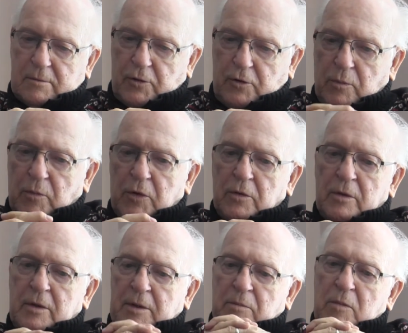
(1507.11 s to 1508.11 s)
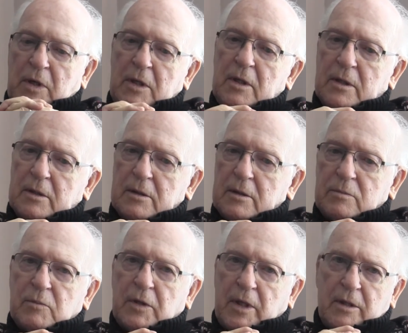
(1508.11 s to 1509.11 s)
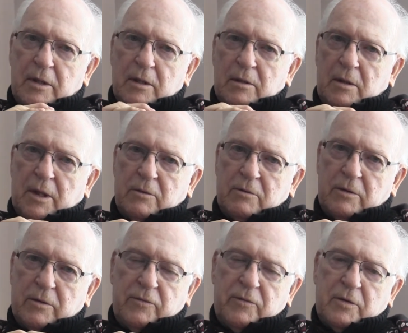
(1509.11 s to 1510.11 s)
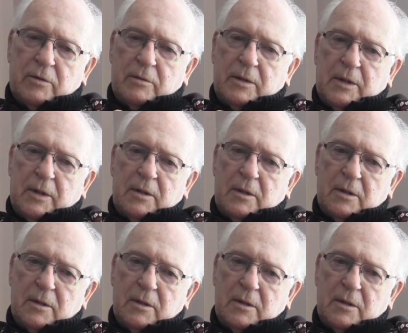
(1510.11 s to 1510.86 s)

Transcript: community meetings, but I wouldn't have known that.